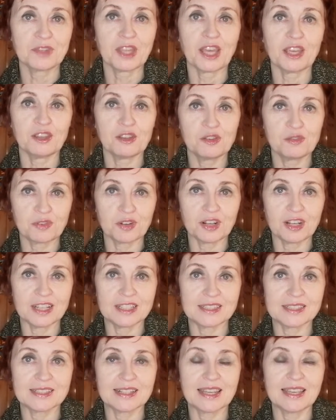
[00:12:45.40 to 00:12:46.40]
thank you for
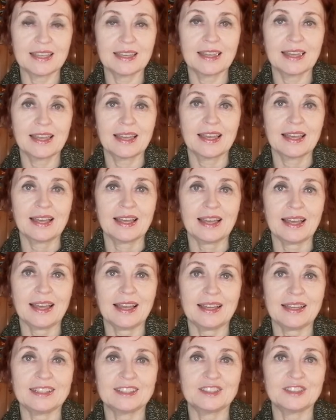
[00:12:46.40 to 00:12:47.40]
listening.
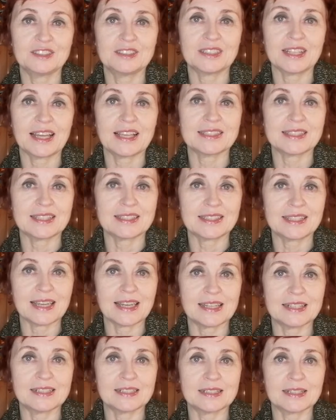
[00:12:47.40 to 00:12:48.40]
And as I
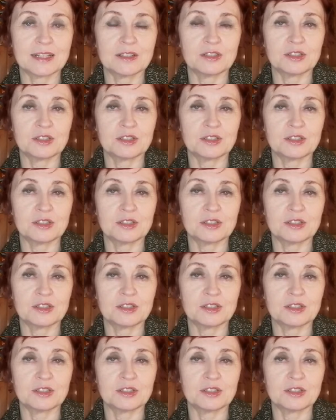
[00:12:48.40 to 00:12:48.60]
said,